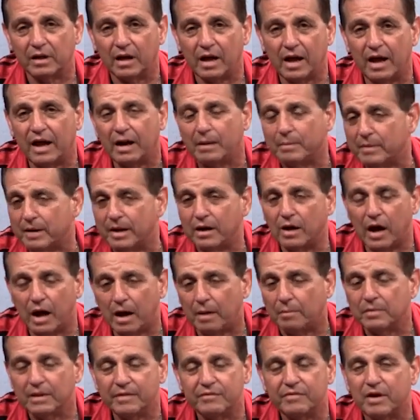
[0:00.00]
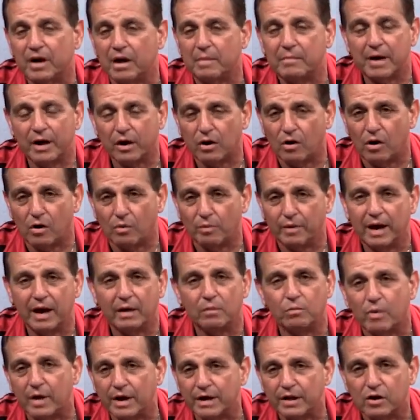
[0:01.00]
and I'm living on my own. We had
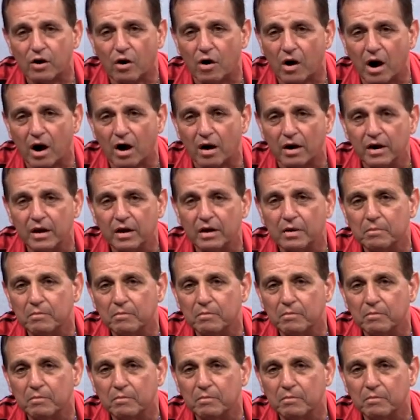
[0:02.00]
one car.